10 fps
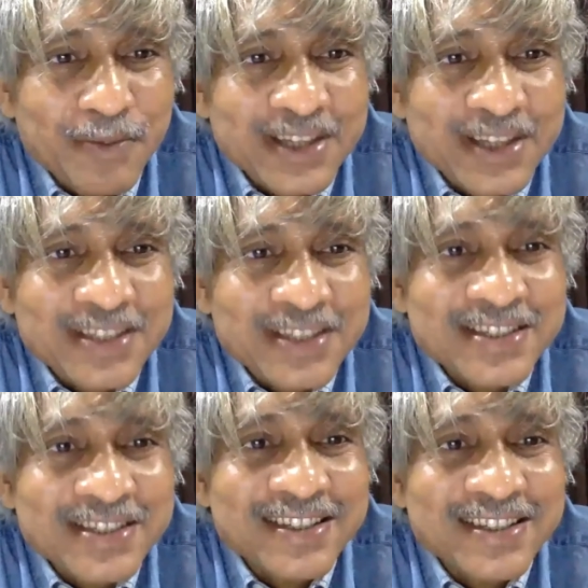say that
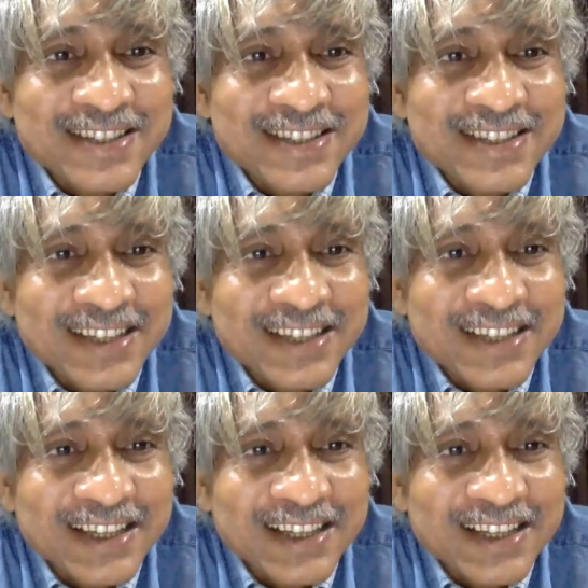you do have all
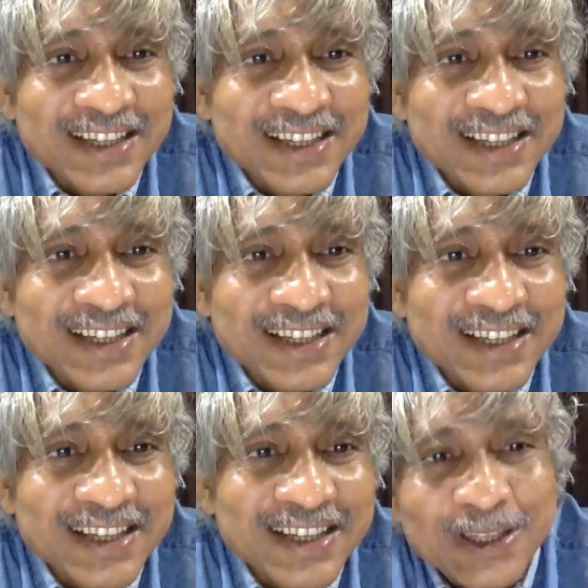the four things at,
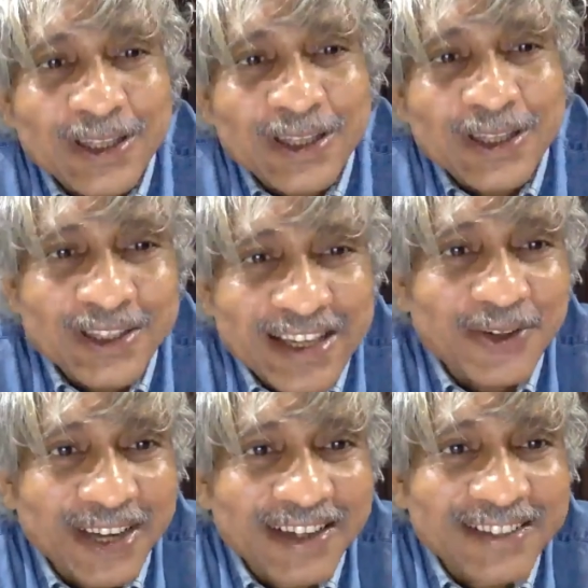at your end,
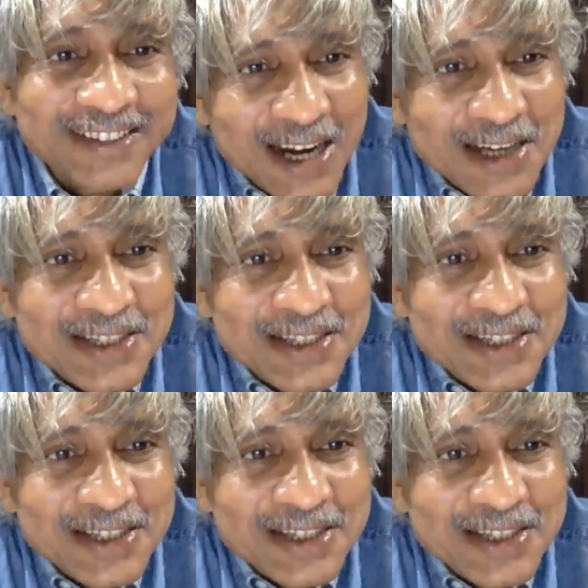the large
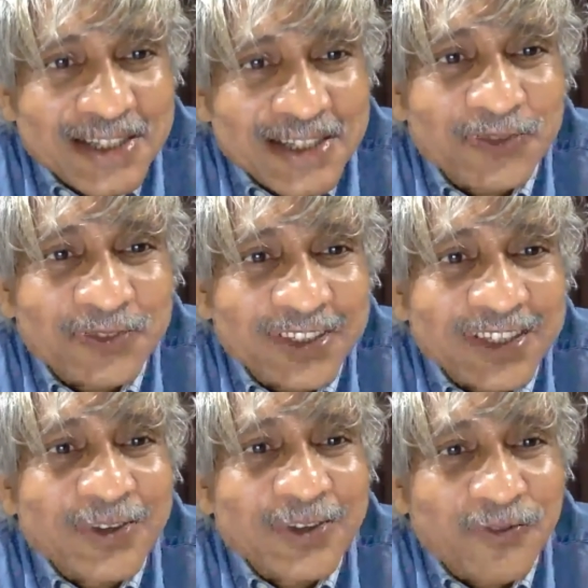research group,
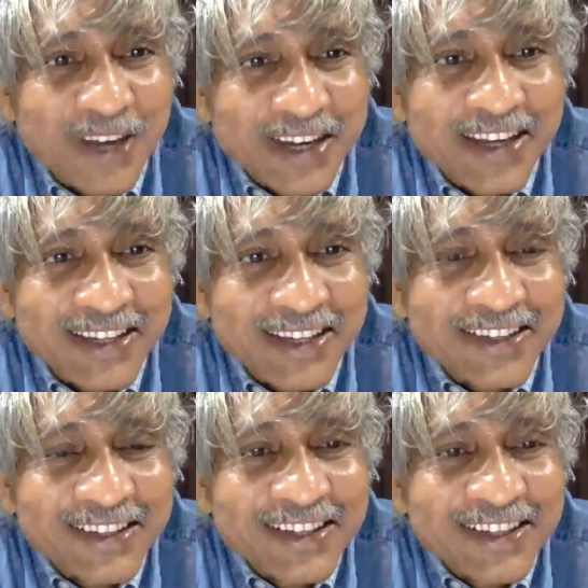good funding,